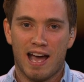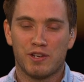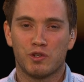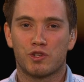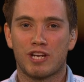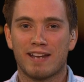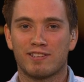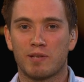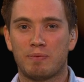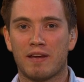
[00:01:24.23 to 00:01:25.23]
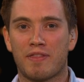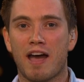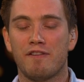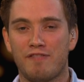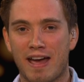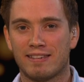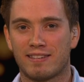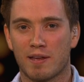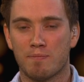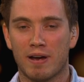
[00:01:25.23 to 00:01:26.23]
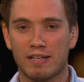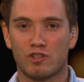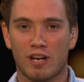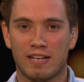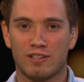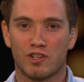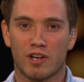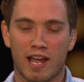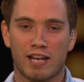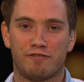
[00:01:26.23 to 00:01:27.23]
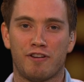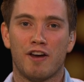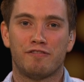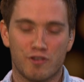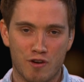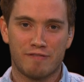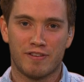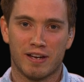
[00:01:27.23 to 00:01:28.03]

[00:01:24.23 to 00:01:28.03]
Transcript: and your chance to be at that event that might change your life forever.